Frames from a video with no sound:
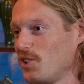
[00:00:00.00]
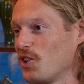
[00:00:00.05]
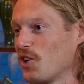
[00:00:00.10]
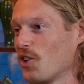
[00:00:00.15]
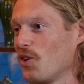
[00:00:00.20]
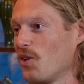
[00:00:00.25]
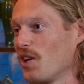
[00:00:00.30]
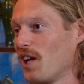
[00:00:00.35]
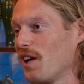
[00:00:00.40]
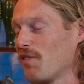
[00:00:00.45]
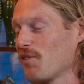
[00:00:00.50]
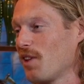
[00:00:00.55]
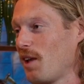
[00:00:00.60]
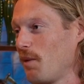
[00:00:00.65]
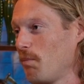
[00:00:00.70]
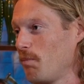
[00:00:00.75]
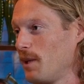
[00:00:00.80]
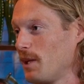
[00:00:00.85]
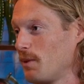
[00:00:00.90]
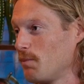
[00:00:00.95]
you're going after
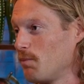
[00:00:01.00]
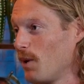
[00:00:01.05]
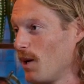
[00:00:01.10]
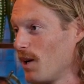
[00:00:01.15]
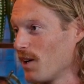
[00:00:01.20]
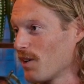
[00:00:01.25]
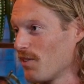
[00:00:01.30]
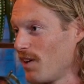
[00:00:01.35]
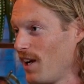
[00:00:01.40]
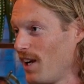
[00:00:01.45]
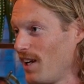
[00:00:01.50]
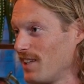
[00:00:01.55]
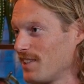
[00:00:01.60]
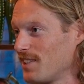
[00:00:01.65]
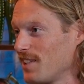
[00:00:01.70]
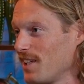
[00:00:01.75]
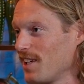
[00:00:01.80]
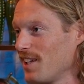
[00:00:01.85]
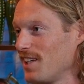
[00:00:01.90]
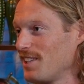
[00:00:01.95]
that big buck, right,
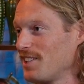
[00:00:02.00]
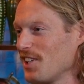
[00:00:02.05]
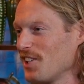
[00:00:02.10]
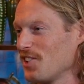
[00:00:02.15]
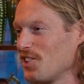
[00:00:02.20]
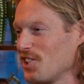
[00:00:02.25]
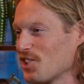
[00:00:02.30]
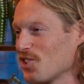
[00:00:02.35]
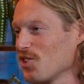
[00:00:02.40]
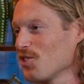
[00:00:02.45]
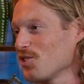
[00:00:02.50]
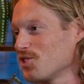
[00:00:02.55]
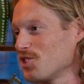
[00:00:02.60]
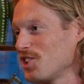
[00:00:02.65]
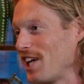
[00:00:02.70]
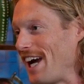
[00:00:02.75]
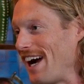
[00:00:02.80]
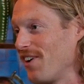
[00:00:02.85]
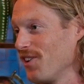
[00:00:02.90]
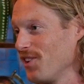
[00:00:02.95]
is like it's an additional
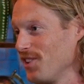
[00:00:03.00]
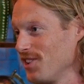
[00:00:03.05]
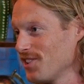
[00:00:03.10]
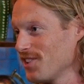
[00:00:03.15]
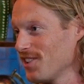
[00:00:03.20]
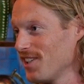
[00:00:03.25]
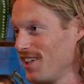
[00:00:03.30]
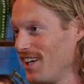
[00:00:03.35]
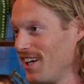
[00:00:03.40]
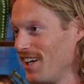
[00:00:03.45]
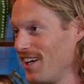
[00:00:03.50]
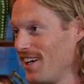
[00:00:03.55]
challenge.